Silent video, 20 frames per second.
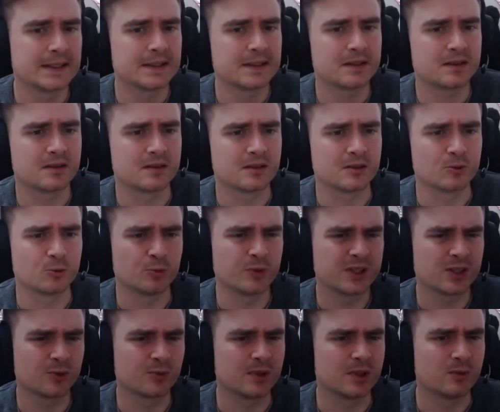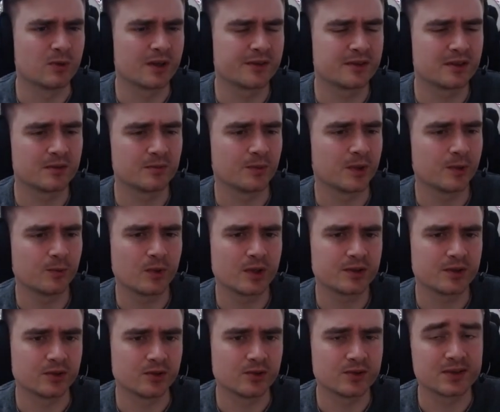We don't really want them. We want
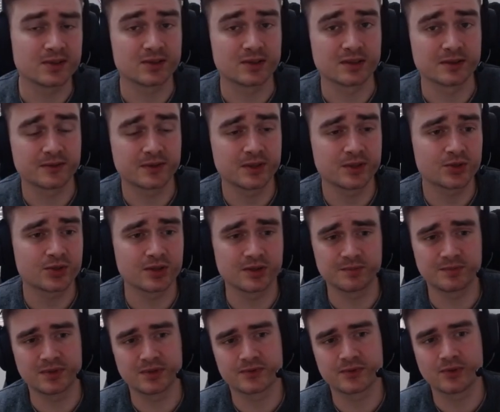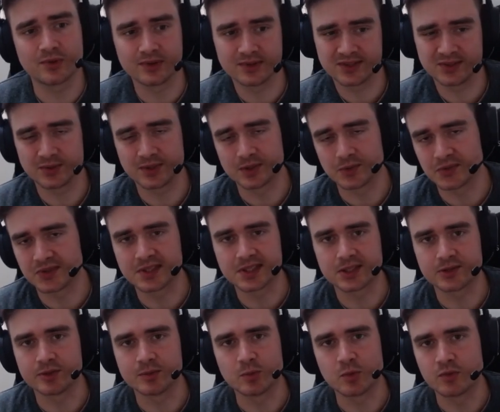to use this as a finisher, but of course you can use it as a
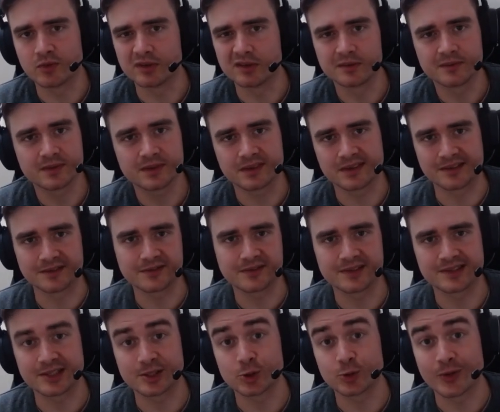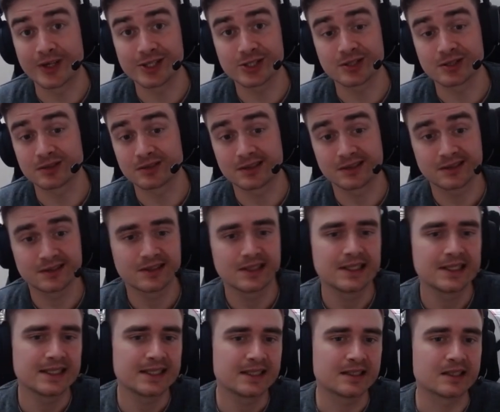removal if the situation
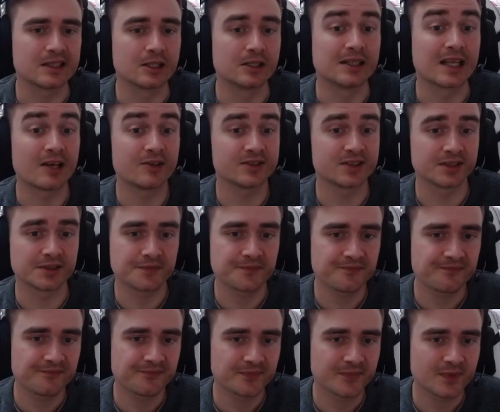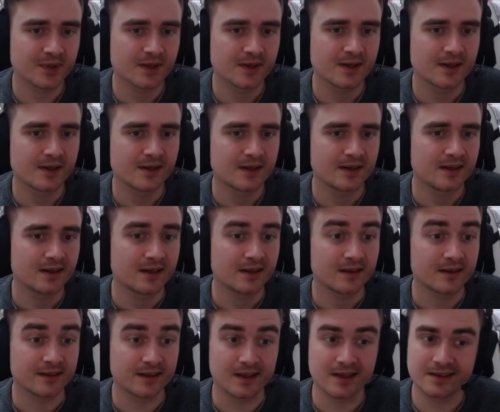allows it.
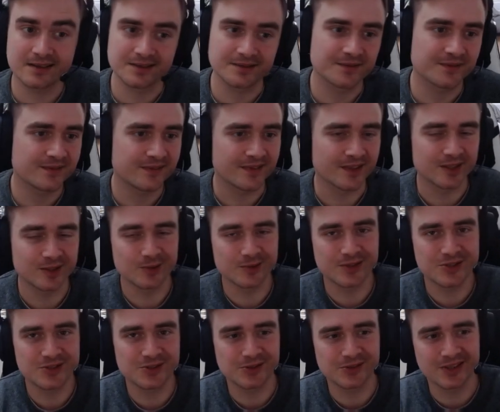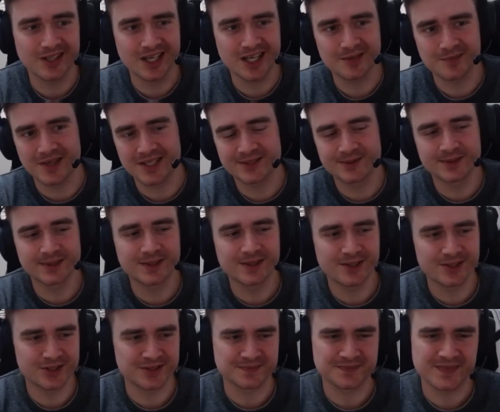Then, the new addition to the game, Astral
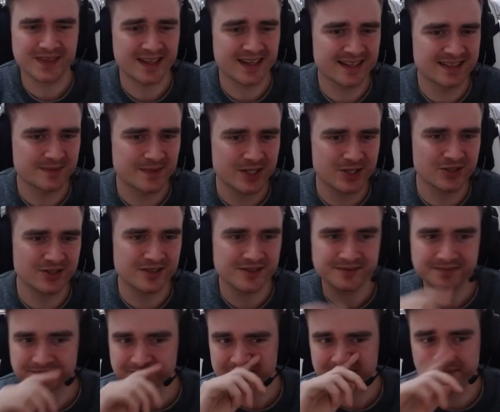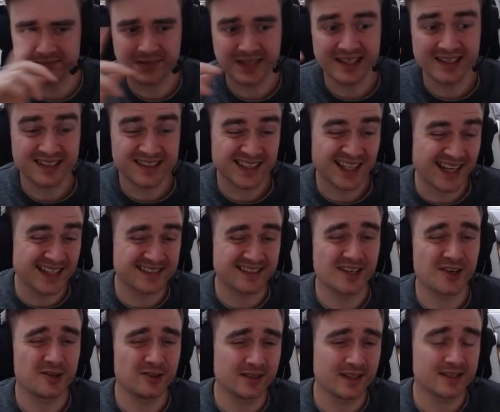Incursion. As mentioned, play this as
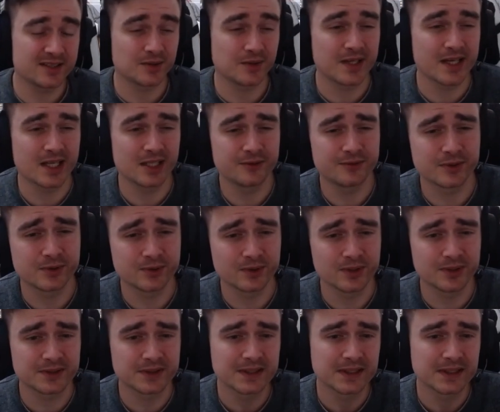early as you can if you draw it,